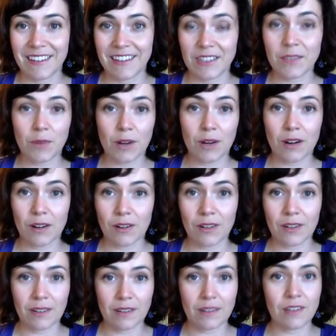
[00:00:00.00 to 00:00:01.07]
tomorrow
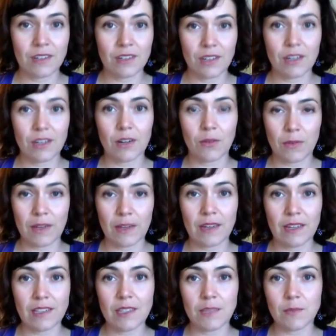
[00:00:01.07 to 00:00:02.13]
and you mm-hmm. know might
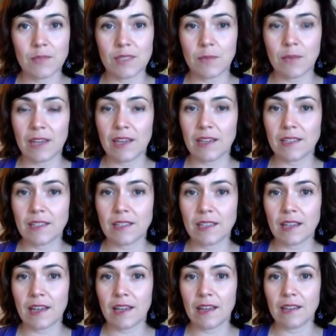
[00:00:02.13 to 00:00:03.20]
need some space
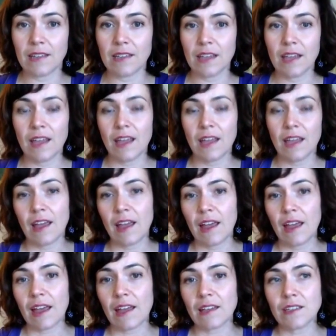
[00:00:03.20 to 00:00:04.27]
and
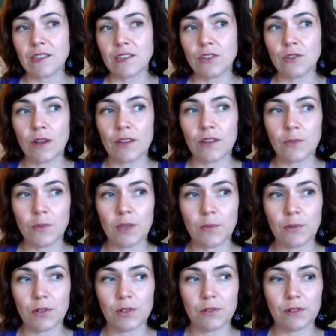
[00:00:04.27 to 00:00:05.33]
and to other
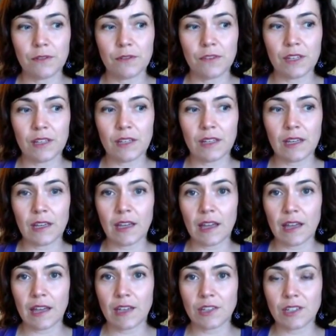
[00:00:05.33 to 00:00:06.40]
people who are feeling
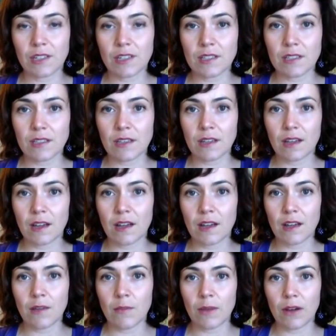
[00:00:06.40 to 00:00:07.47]
anxious
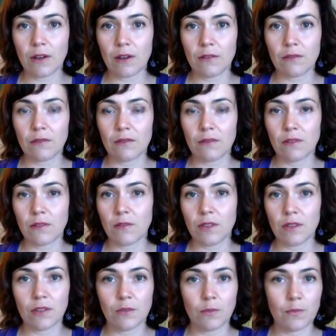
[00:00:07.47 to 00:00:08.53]
about you
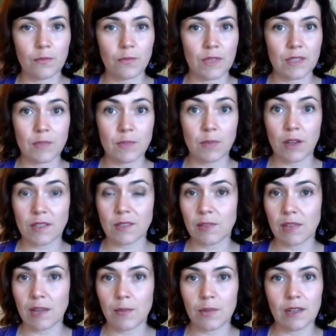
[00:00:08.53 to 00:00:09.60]
know this possibly
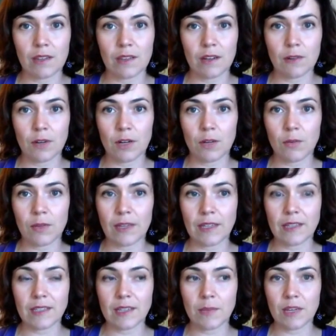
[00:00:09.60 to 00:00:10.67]
happening in their
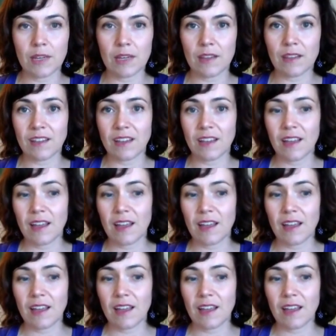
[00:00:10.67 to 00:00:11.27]
workplace i mean i think